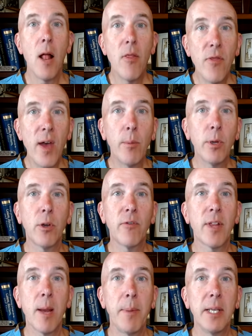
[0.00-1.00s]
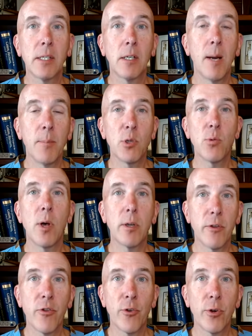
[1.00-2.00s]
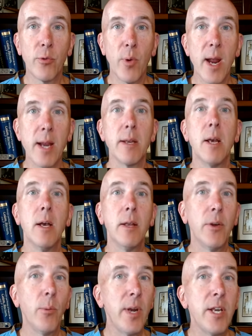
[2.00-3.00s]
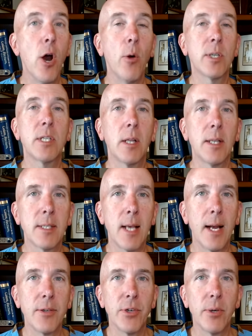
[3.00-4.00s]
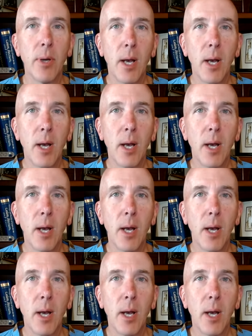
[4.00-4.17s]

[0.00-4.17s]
Then we look for that piece of gum you swallowed in third grade that we know is still inside you.